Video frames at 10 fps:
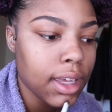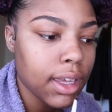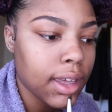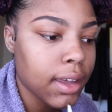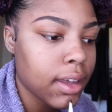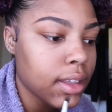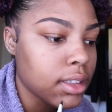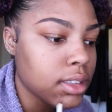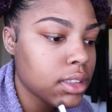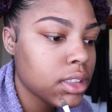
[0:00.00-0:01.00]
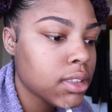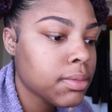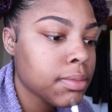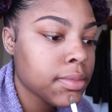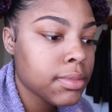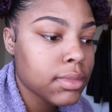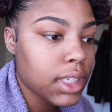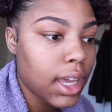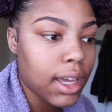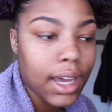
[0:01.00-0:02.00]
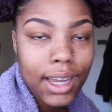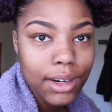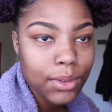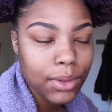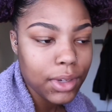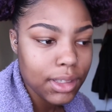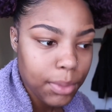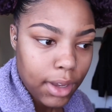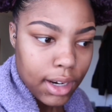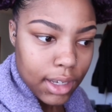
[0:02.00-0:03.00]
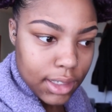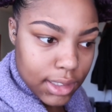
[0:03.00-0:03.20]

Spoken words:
and yeah, I don't want to waste product.